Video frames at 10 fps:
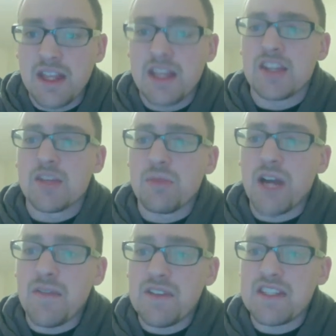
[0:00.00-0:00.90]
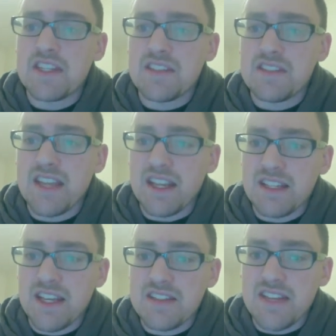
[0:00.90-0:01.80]
The prophecies in 2nd
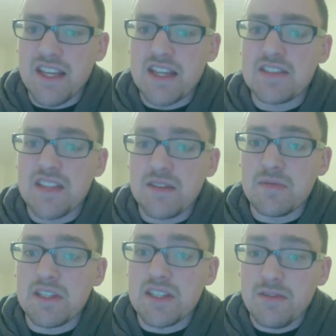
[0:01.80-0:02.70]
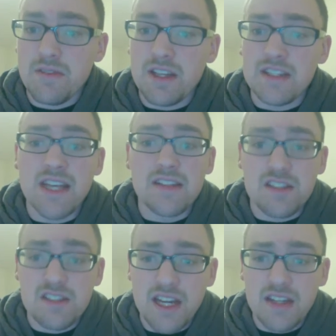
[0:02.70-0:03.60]
Isaiah seem to be different yet
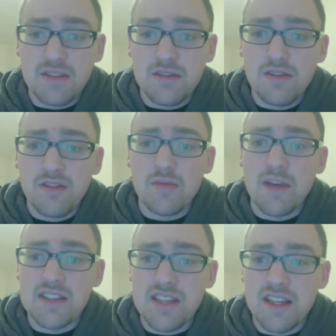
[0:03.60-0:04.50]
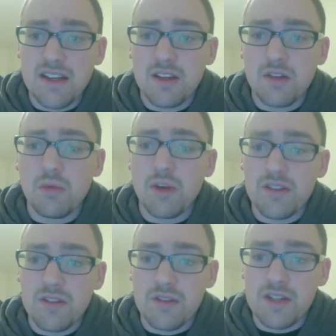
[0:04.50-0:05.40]
distinctive from Isaiah 1
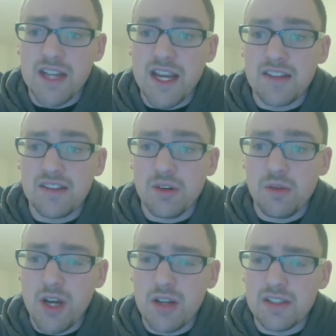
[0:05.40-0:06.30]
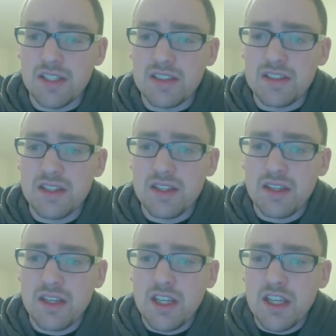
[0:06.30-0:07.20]
through 39 in their qualities.
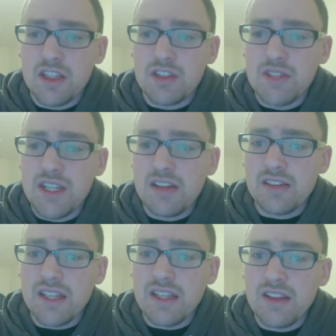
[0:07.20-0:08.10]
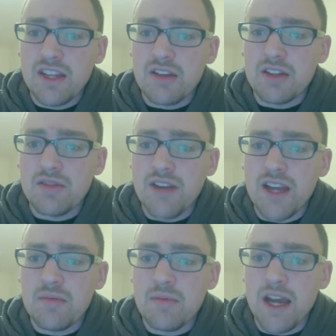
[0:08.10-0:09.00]
Uniquely, they are
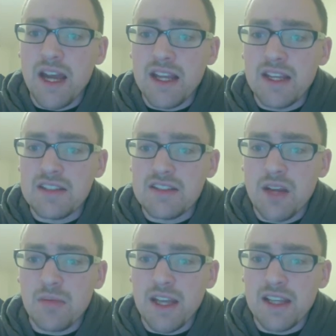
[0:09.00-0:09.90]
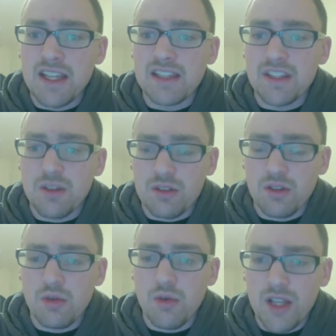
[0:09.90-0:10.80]
defined by a psalm-like and lyrical
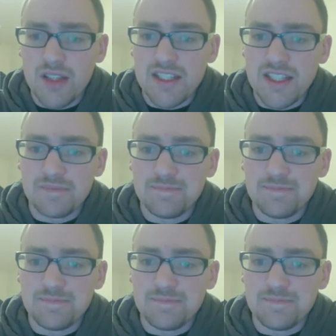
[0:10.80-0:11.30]
quality.